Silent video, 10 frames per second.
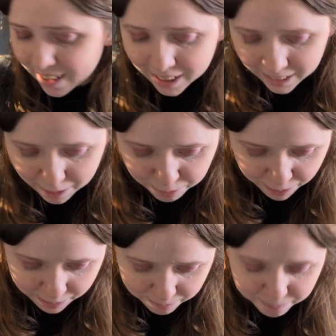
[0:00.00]
I love
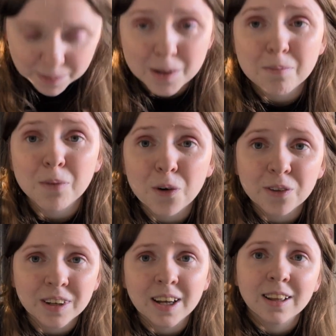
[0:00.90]
him more
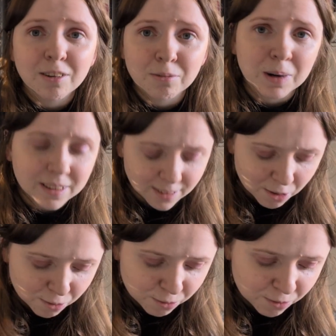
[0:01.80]
than I love myself.